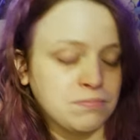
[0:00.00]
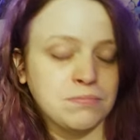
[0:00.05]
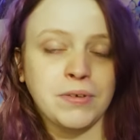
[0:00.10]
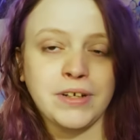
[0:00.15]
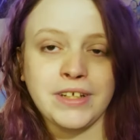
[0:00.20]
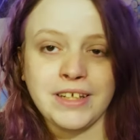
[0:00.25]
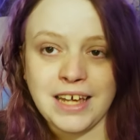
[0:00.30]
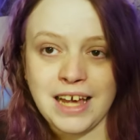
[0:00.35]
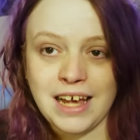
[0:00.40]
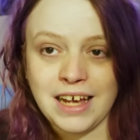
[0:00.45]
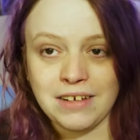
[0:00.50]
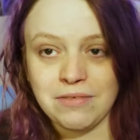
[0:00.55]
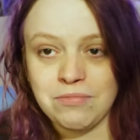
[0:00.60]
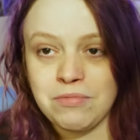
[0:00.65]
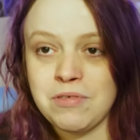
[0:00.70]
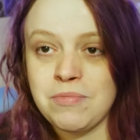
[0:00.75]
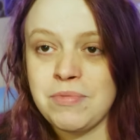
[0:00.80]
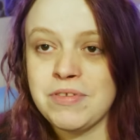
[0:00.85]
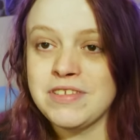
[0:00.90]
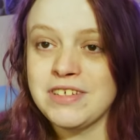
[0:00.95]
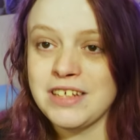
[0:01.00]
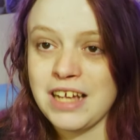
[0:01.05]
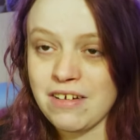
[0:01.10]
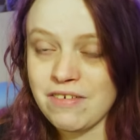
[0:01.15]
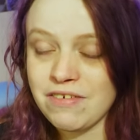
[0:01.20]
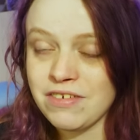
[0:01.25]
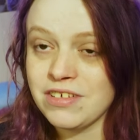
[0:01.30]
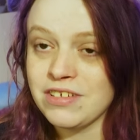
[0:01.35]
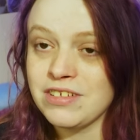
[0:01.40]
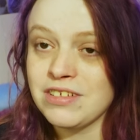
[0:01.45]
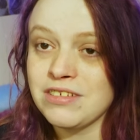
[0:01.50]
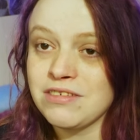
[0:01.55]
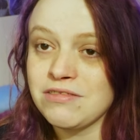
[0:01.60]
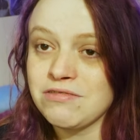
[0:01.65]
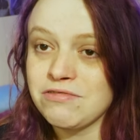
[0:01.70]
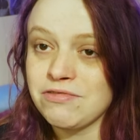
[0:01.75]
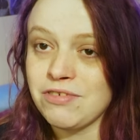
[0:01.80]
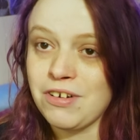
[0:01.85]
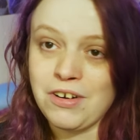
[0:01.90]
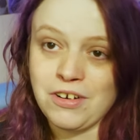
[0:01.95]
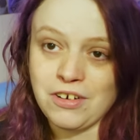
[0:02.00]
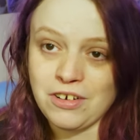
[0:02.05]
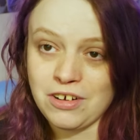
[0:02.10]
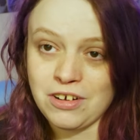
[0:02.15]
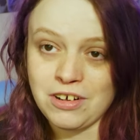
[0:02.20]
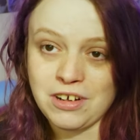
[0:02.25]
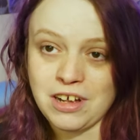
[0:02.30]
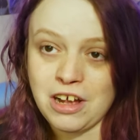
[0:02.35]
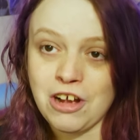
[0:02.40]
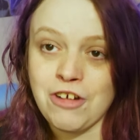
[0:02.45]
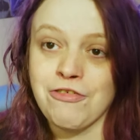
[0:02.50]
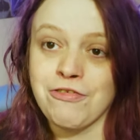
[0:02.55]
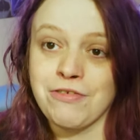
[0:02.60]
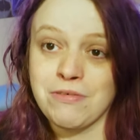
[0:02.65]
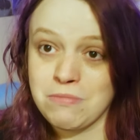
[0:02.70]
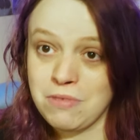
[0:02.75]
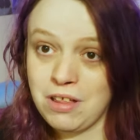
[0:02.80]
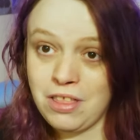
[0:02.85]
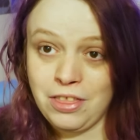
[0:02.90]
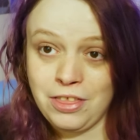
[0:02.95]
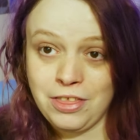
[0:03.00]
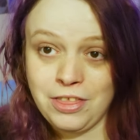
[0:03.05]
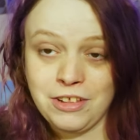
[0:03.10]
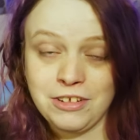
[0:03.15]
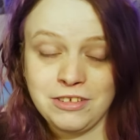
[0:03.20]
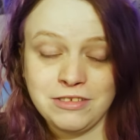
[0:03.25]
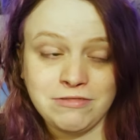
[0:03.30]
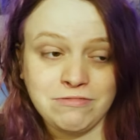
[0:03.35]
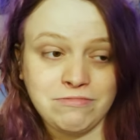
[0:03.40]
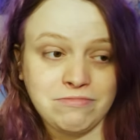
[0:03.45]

But yeah, we've been together for over a month.